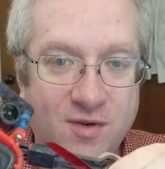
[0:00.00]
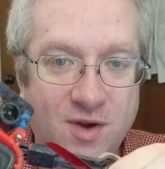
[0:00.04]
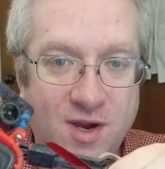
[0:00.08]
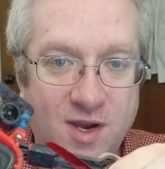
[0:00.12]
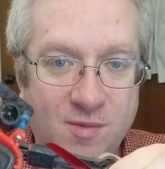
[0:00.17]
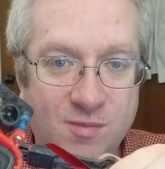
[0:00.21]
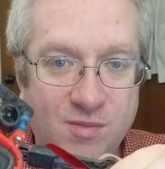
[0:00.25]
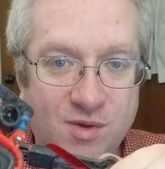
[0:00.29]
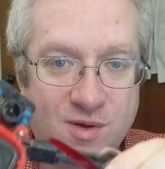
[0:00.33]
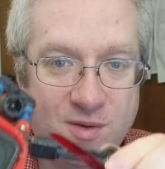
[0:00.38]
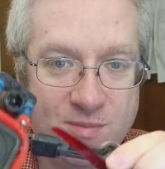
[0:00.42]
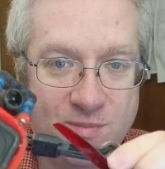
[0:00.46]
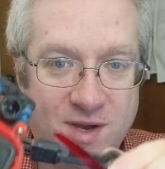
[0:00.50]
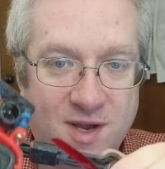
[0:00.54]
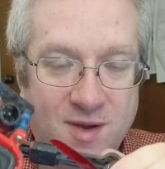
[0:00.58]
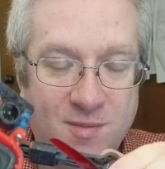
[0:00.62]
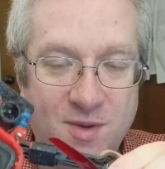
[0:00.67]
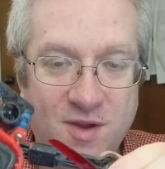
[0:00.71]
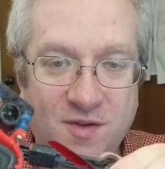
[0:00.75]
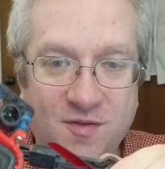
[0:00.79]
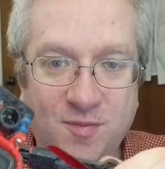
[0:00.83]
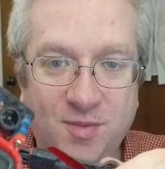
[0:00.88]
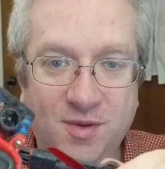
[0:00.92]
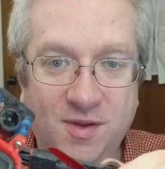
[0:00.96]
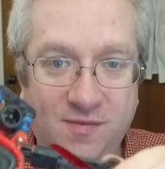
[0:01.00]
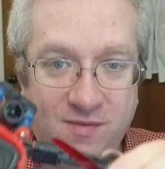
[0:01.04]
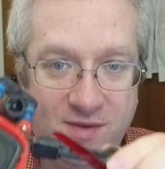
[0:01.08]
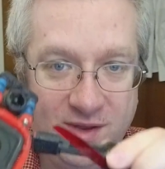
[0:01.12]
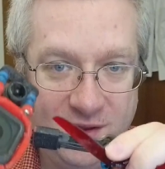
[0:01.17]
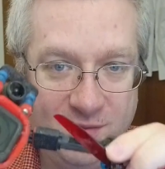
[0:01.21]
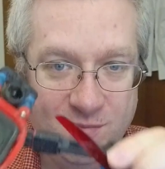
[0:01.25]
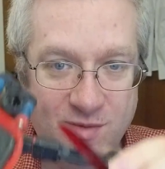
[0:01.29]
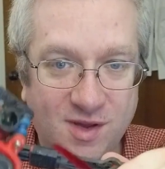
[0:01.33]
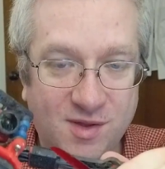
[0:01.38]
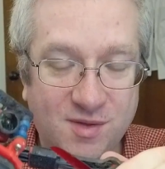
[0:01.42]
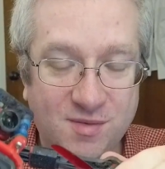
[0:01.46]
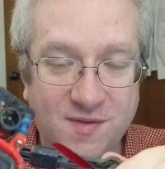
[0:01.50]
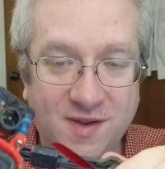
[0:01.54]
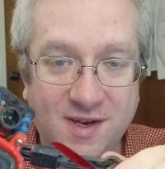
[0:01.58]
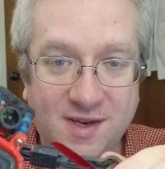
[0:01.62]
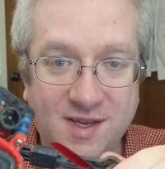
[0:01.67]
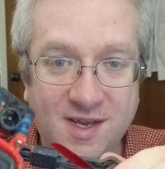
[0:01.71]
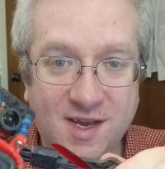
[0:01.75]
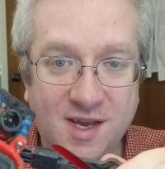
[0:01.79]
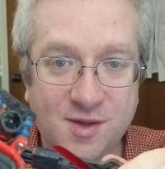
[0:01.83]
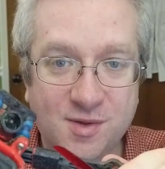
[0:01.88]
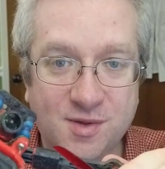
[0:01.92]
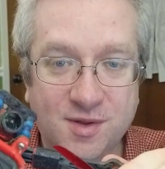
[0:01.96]
frames, Kebab FPV. He makes
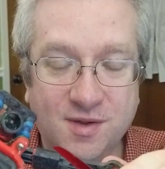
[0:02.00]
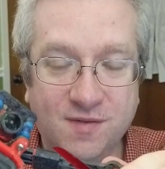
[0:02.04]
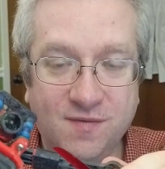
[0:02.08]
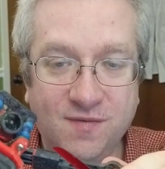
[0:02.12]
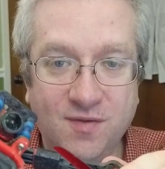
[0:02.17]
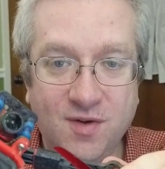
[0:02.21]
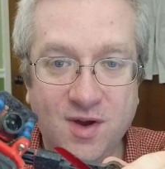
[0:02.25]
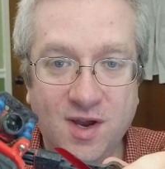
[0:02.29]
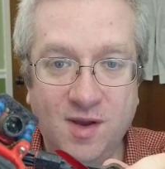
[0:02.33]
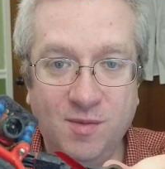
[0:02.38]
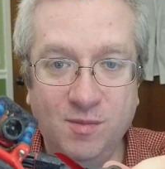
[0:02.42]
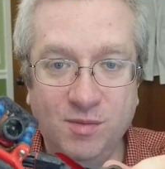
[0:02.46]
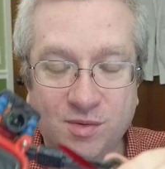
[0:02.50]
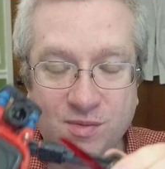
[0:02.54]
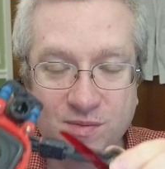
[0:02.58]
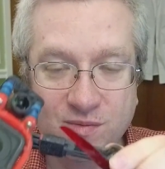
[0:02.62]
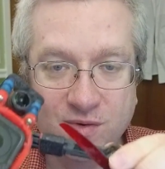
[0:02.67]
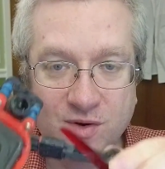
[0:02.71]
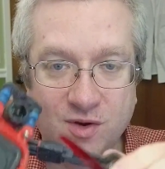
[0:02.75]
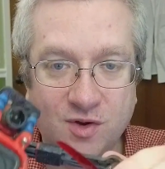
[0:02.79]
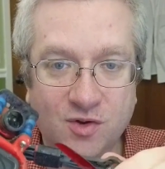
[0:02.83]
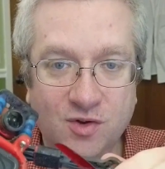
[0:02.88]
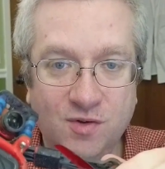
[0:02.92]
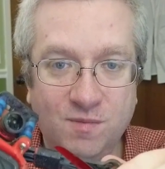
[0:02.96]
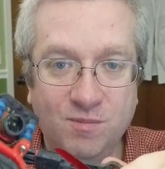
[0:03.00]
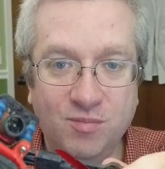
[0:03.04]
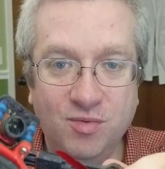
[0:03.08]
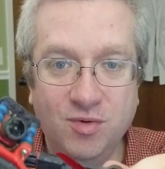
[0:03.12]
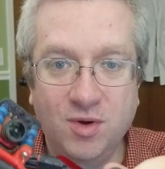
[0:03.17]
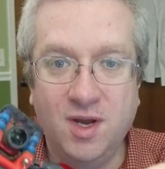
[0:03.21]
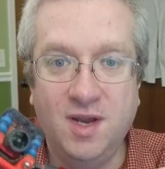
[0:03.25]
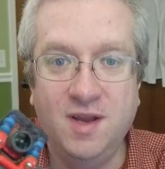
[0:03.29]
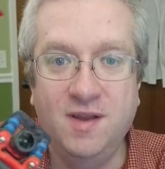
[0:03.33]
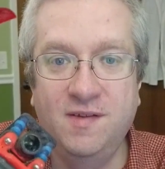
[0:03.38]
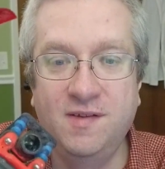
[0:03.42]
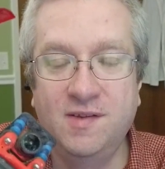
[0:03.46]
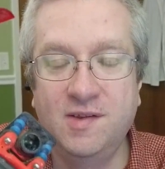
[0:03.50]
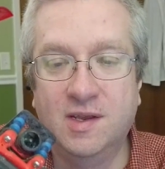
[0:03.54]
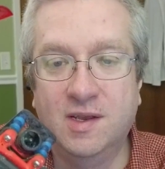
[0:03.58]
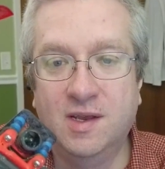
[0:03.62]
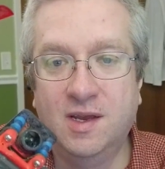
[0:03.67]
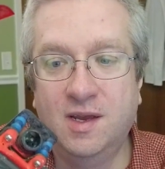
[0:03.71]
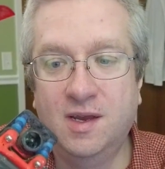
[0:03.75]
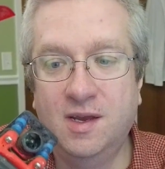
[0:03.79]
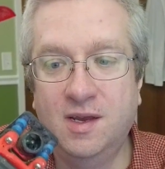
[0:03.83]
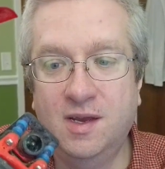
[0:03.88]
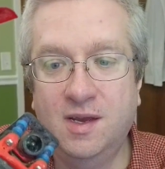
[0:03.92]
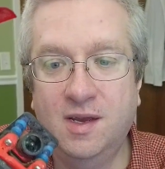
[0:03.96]
fantastic frames for a good price.
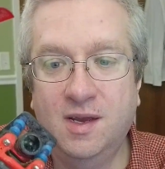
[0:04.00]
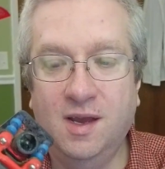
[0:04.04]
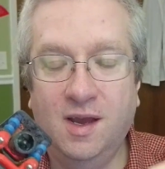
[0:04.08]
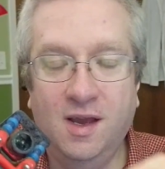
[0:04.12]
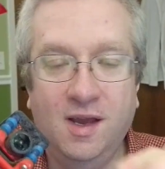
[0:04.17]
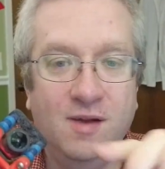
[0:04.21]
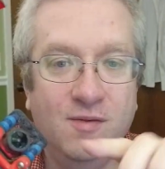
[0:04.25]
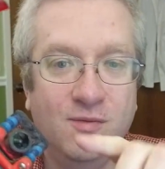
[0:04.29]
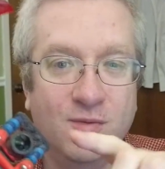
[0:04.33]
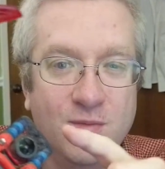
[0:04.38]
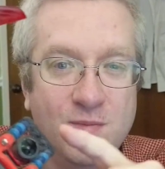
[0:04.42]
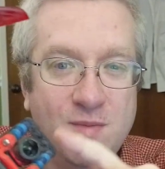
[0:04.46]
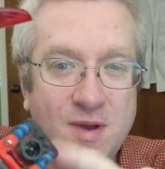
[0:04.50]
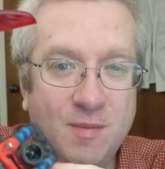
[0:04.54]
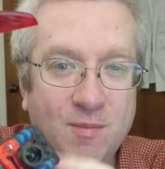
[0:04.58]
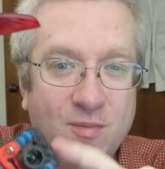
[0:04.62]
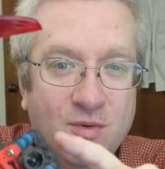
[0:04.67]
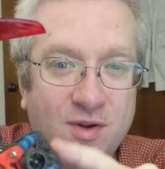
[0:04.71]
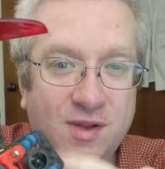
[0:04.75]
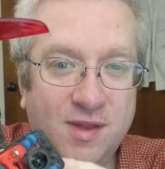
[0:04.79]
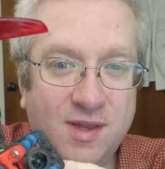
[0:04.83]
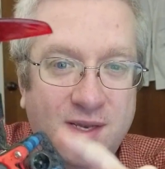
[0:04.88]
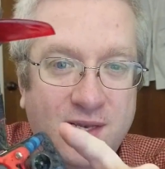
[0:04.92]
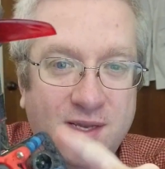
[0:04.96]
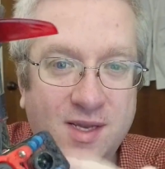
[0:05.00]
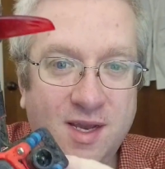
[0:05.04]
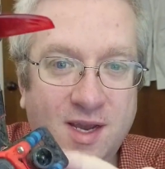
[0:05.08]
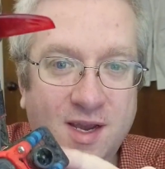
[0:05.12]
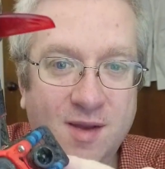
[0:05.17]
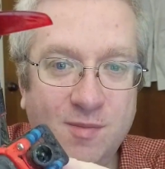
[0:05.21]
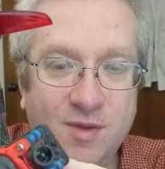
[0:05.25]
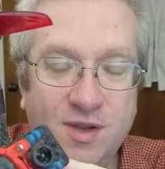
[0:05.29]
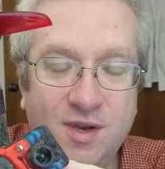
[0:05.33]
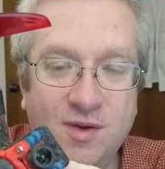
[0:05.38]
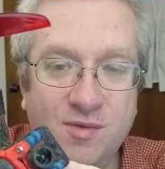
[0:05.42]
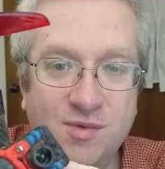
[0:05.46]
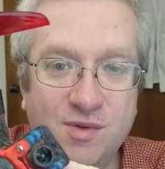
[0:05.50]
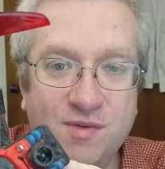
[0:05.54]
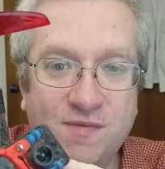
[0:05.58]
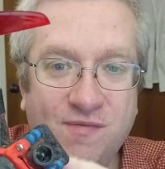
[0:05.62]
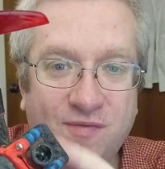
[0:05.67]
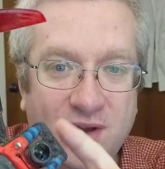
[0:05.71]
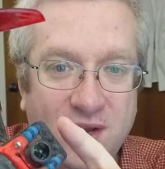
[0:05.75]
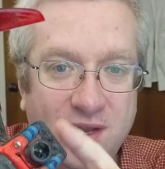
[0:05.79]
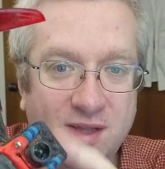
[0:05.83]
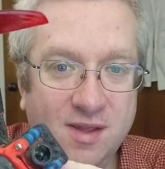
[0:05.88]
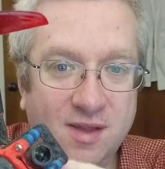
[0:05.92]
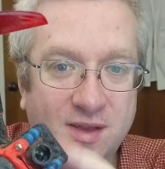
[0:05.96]
I remember at the time that I was
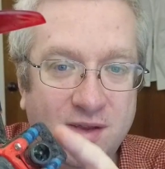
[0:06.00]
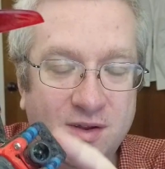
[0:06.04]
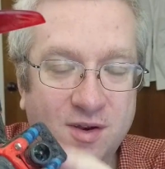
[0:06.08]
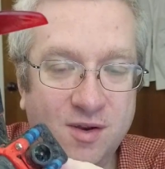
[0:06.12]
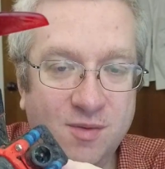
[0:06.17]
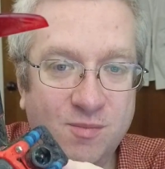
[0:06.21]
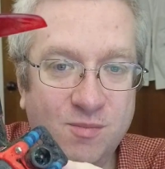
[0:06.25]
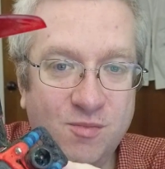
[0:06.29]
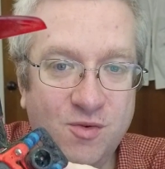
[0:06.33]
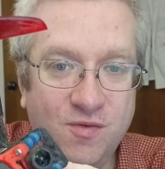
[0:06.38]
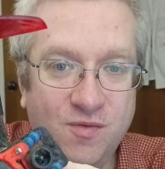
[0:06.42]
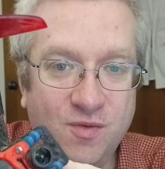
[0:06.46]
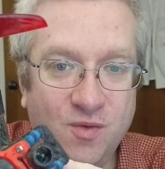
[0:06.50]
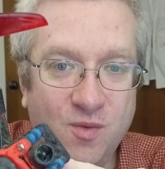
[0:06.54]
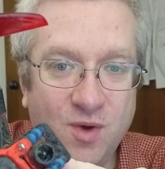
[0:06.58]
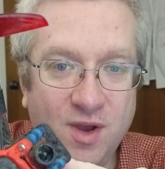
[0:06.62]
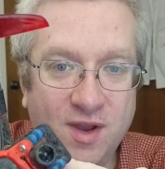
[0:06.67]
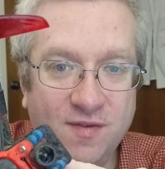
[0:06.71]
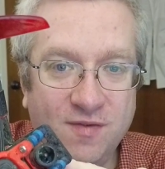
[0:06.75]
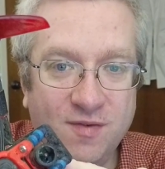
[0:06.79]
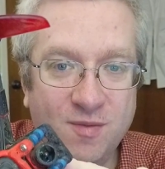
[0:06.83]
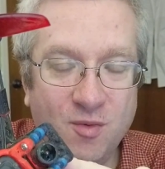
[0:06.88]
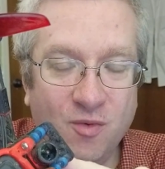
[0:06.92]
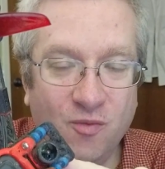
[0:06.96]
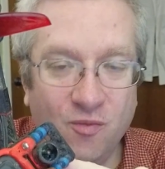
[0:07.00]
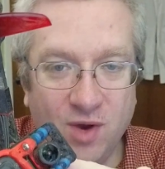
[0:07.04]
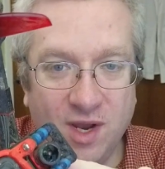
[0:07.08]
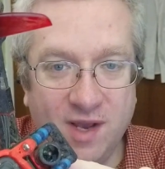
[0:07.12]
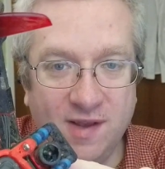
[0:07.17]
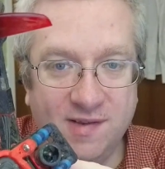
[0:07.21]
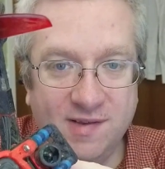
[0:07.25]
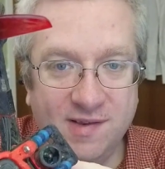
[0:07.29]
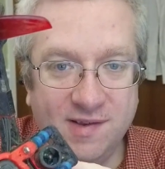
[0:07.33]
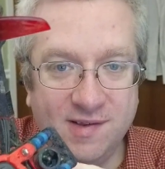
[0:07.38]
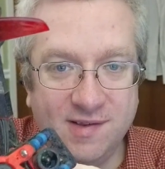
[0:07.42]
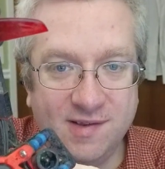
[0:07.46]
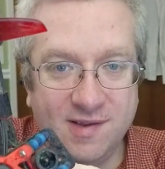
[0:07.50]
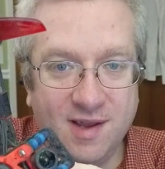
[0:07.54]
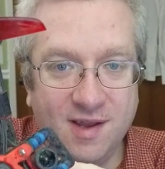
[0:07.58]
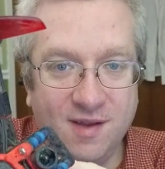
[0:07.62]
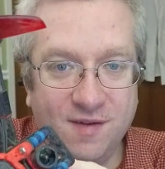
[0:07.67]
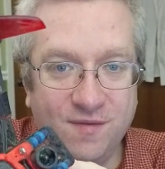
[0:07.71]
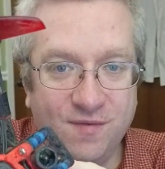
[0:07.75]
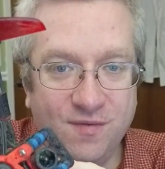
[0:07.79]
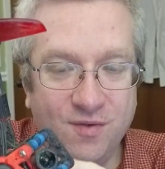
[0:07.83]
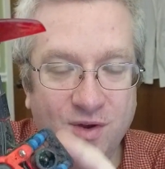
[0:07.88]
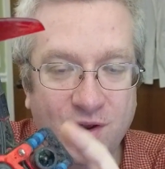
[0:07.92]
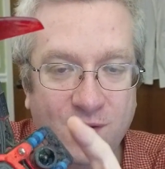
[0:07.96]
finally going to move away from a racing
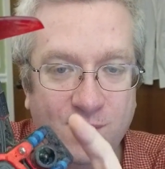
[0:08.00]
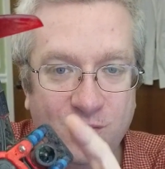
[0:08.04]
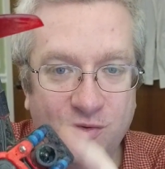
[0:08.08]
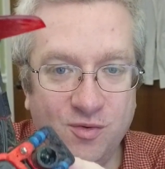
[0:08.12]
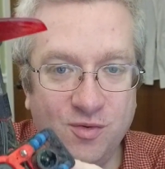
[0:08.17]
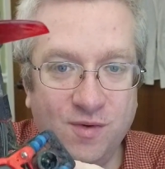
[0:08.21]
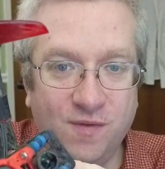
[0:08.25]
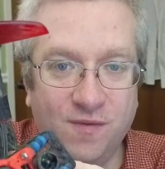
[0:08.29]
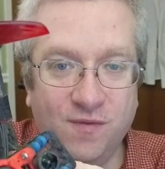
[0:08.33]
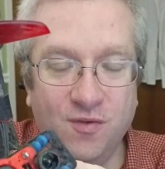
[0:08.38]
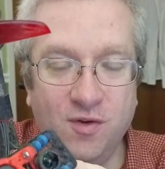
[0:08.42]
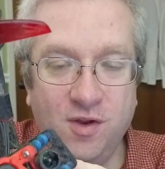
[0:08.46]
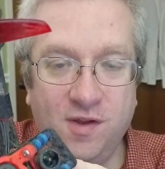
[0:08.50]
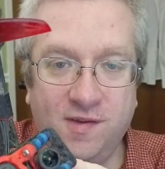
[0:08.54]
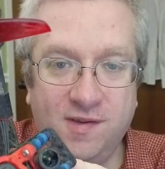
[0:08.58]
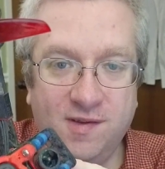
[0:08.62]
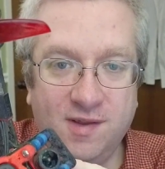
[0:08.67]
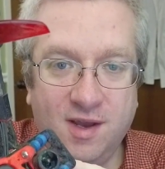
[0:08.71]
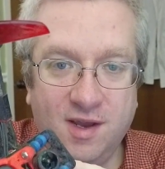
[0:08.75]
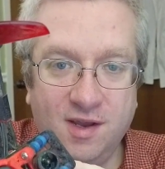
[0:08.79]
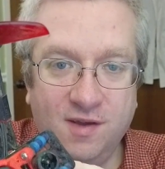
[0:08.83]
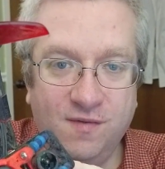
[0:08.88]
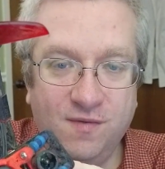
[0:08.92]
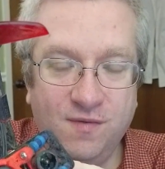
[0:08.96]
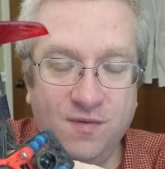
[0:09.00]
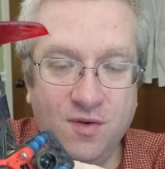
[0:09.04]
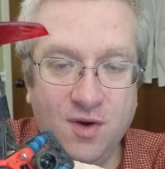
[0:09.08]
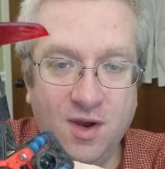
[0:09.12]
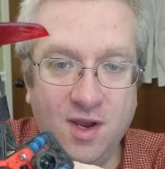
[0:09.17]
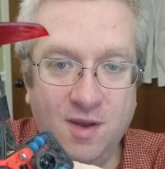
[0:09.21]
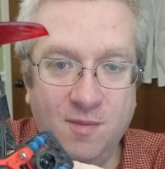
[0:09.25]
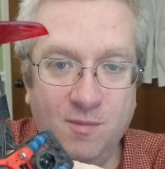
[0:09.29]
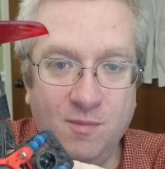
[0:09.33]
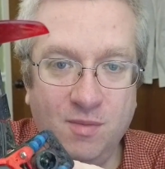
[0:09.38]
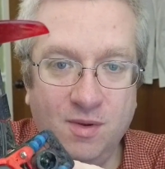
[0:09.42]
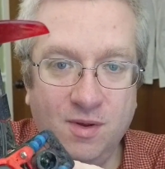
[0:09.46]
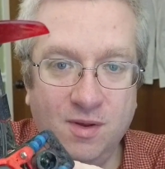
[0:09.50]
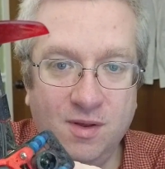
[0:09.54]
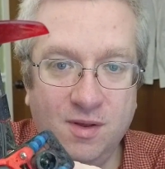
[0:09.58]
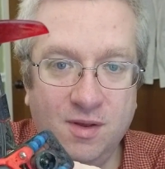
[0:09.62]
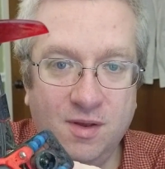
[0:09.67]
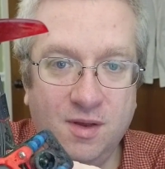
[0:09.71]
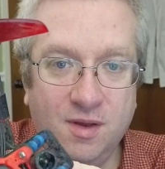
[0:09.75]
style frame to a freestyle frame,